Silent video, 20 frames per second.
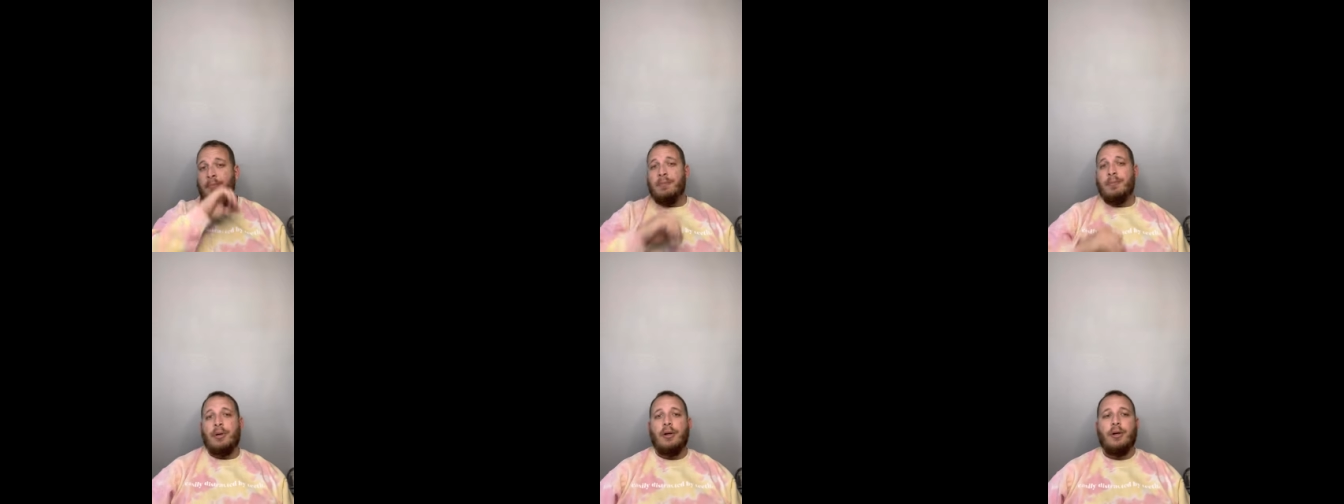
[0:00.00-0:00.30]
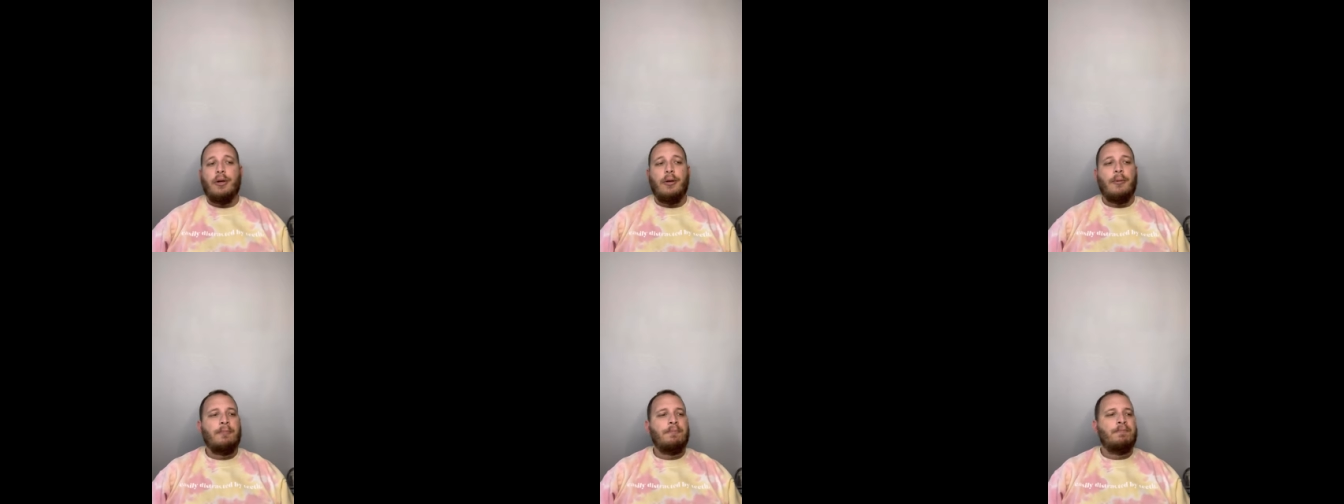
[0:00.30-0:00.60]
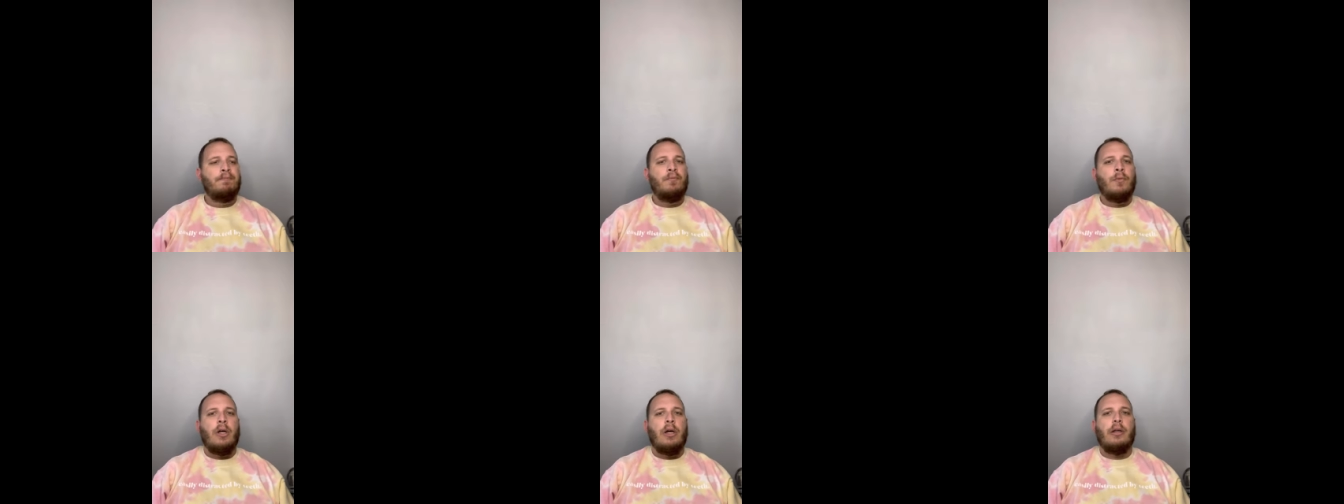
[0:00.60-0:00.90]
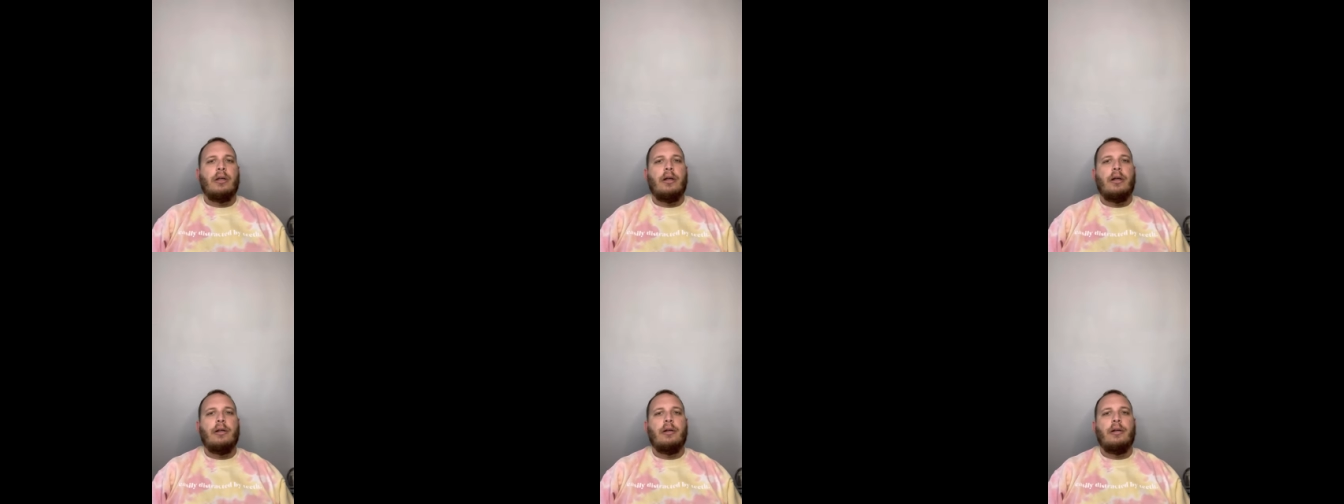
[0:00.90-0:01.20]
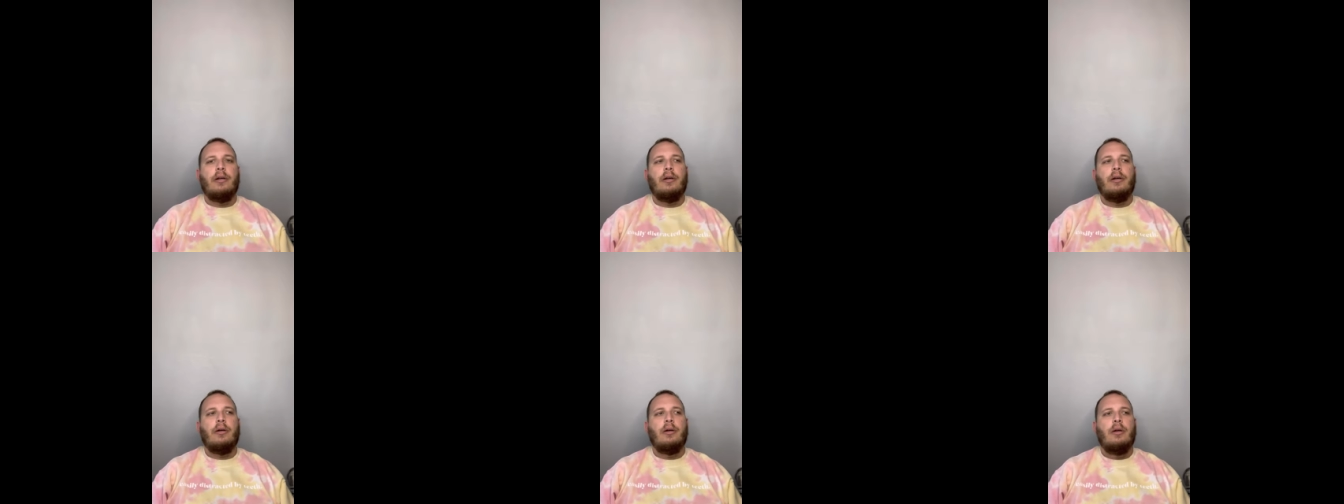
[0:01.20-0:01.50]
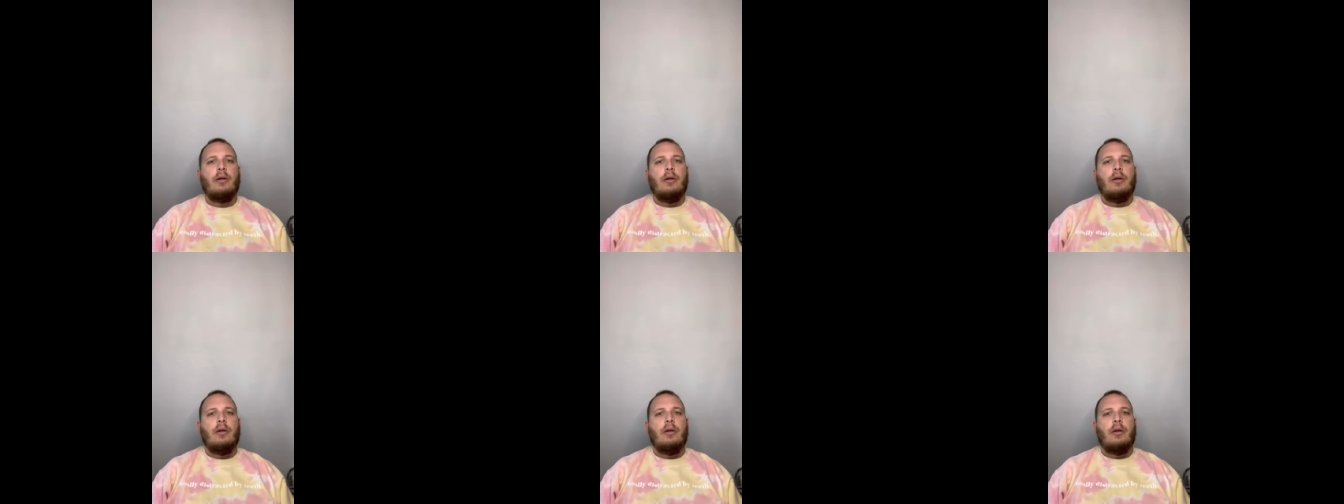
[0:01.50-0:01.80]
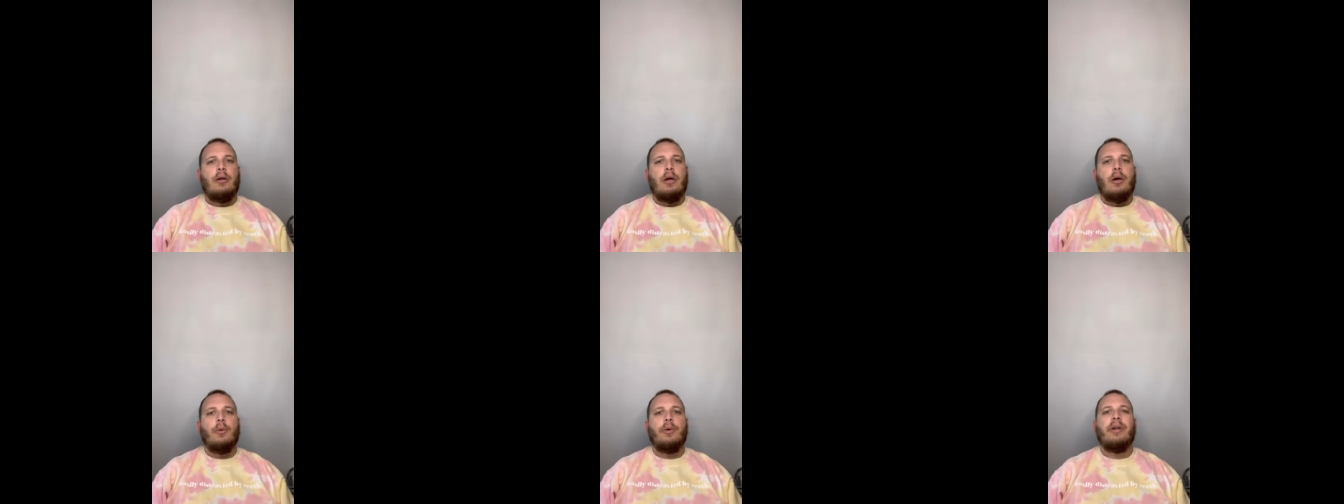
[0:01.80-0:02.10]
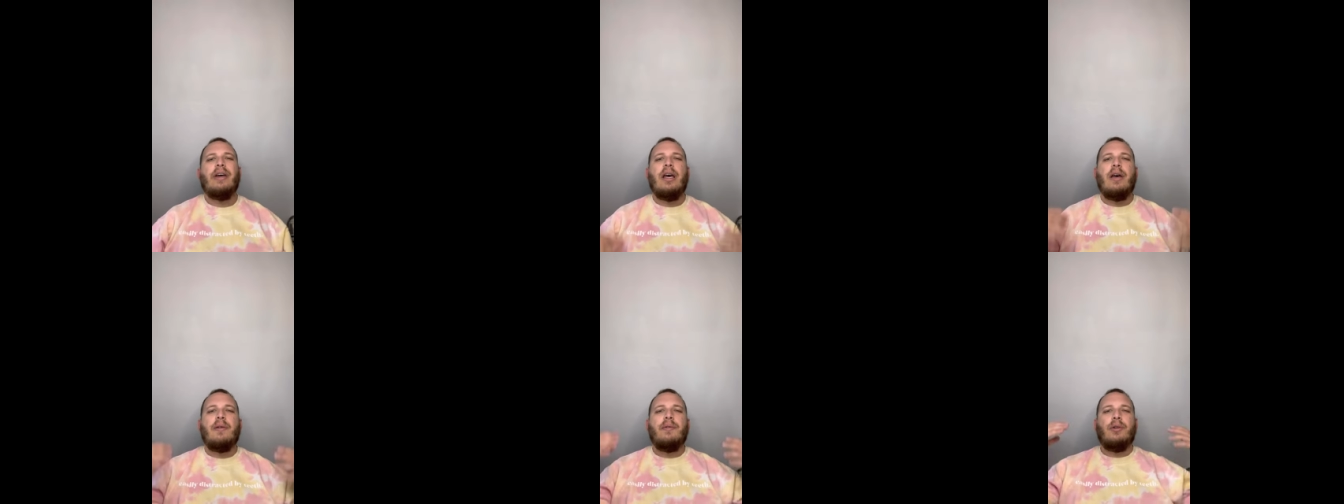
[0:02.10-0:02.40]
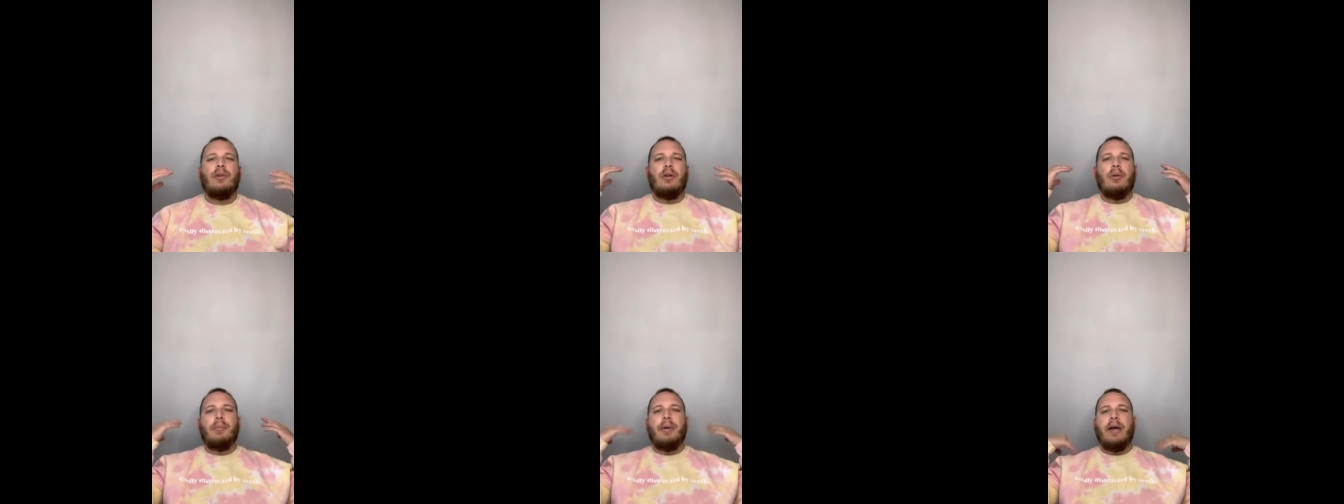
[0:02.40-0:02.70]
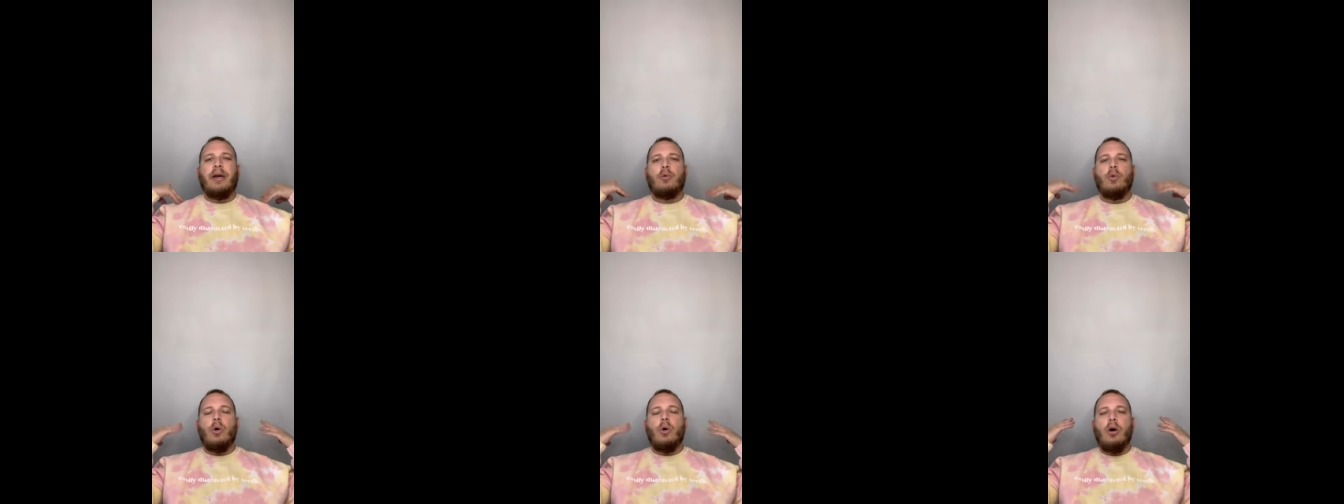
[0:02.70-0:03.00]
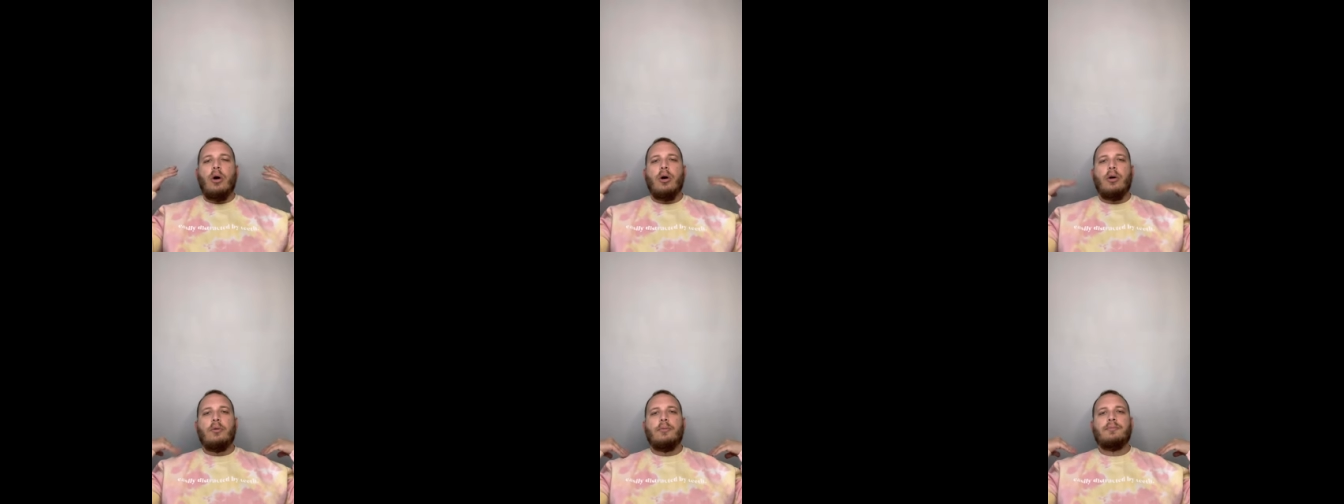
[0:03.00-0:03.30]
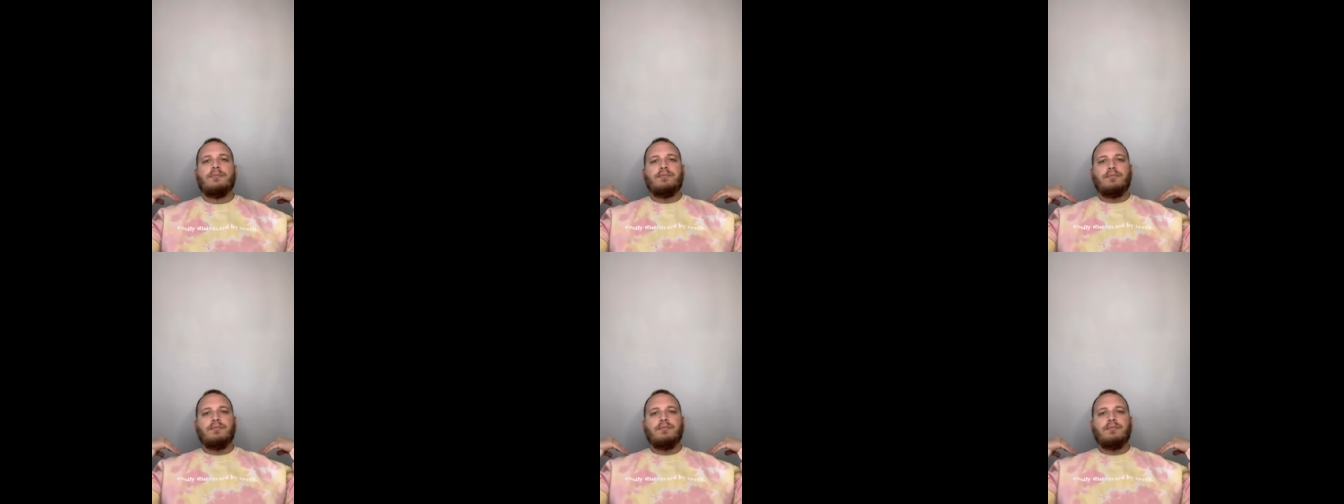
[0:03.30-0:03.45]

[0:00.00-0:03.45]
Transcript: but I kind of I want to have it on the back wall